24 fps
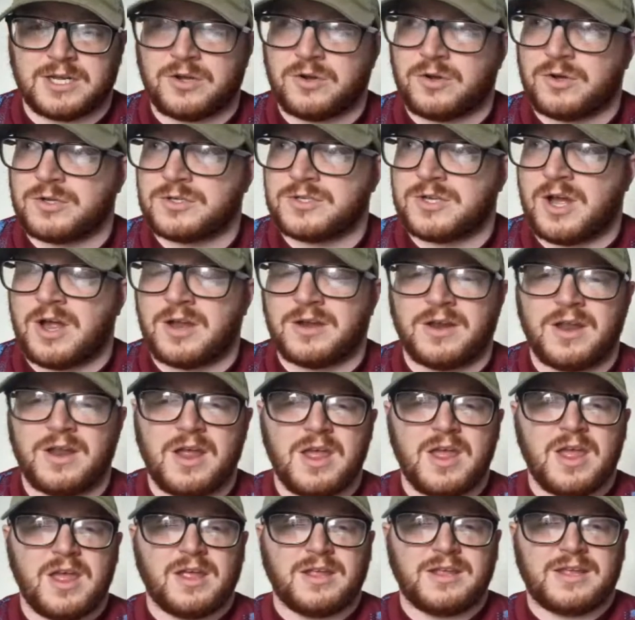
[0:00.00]
goes on.
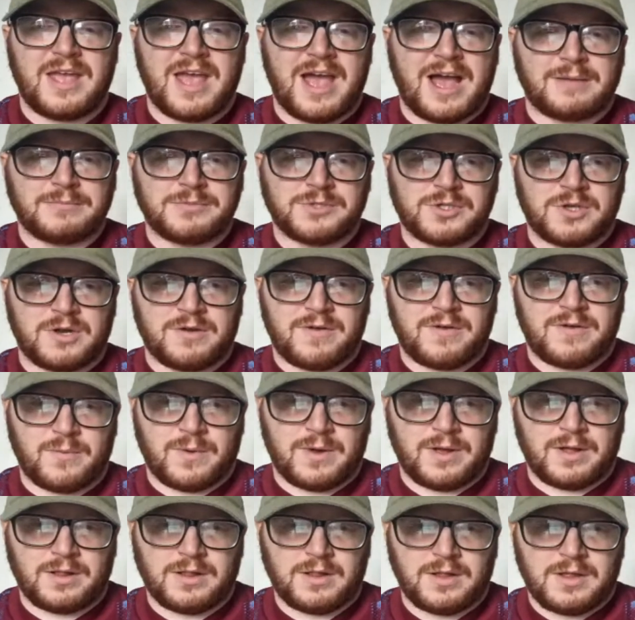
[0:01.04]
Yeah, I'm sure it
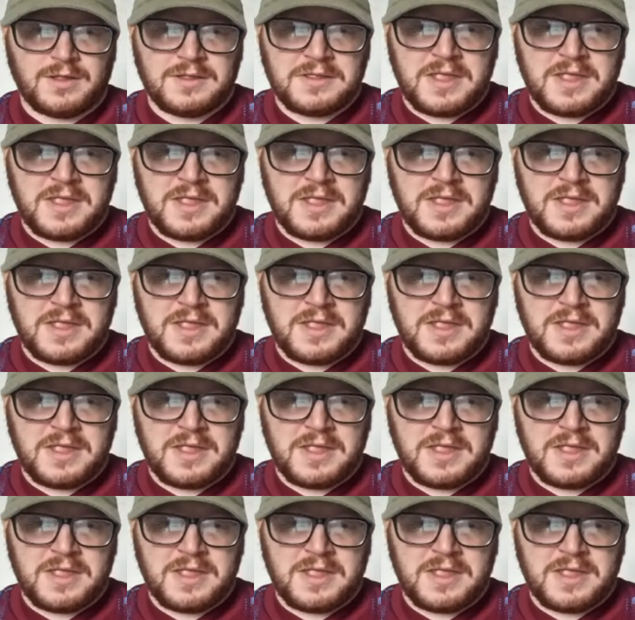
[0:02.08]
will.